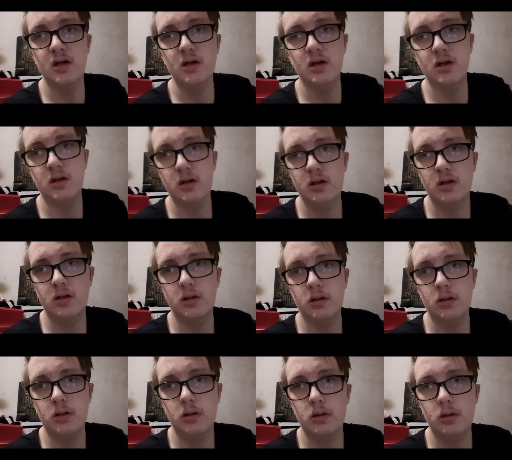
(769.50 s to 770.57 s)

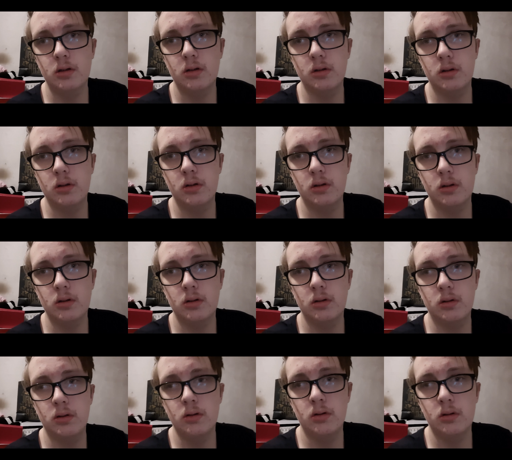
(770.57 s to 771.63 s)

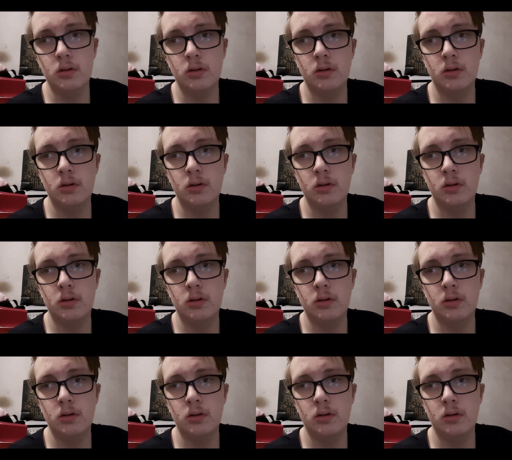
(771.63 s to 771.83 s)
No one is speaking in this clip.